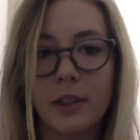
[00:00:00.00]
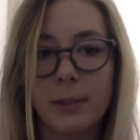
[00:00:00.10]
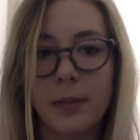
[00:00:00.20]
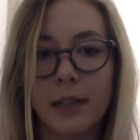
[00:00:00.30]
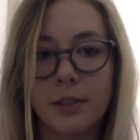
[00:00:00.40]

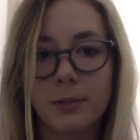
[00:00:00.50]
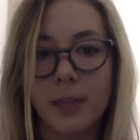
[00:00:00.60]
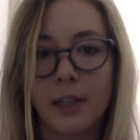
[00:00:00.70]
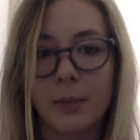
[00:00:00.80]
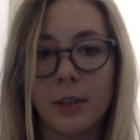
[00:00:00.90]
impact on
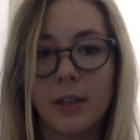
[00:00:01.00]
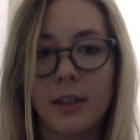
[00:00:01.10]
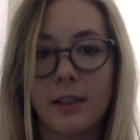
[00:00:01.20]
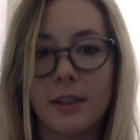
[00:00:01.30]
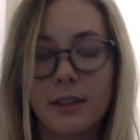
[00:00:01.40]
Black
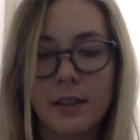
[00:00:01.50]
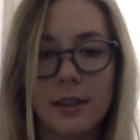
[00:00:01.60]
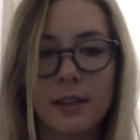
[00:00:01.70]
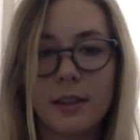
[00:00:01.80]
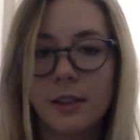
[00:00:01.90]
Americans
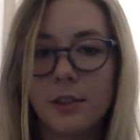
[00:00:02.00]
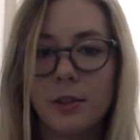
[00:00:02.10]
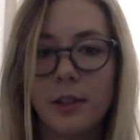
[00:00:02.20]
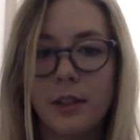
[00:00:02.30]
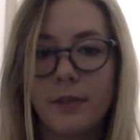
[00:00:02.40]
is
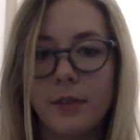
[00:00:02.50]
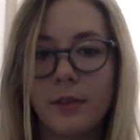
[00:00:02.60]
illustrative